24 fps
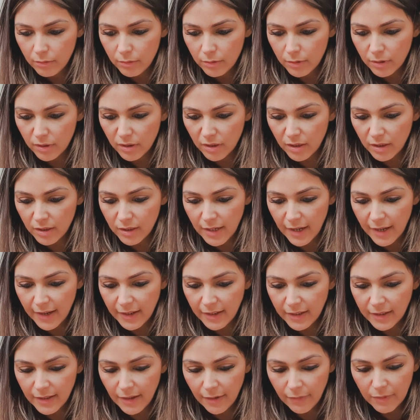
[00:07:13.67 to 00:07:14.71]
it can take
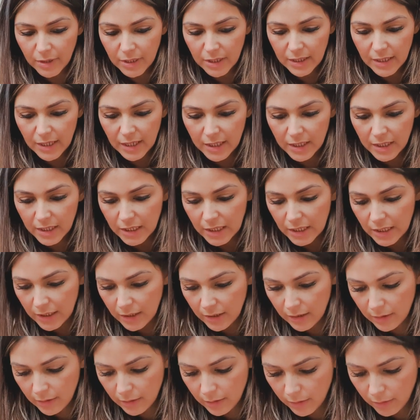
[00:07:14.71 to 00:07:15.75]
7 to 10
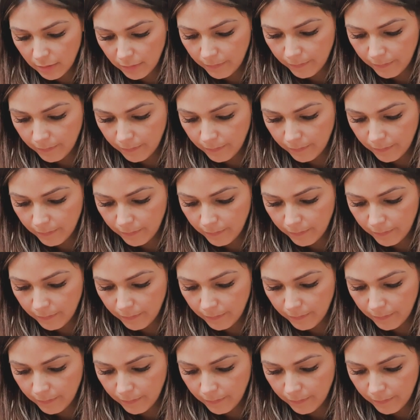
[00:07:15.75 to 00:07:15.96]
days.